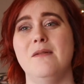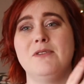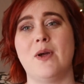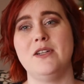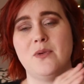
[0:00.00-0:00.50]

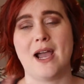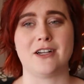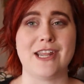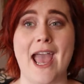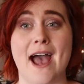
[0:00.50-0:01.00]
So I do
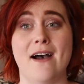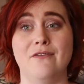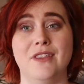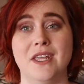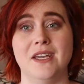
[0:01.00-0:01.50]
actually
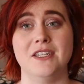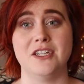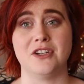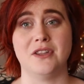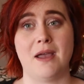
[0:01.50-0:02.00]
have the
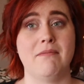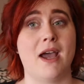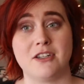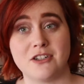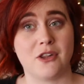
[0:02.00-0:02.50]
edition that
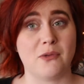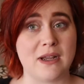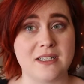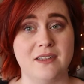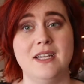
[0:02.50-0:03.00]
matches all the
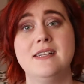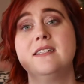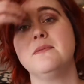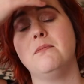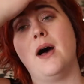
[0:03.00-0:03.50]
rest of
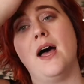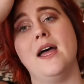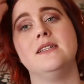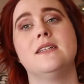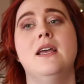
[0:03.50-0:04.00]
these,
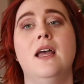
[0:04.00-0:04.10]
but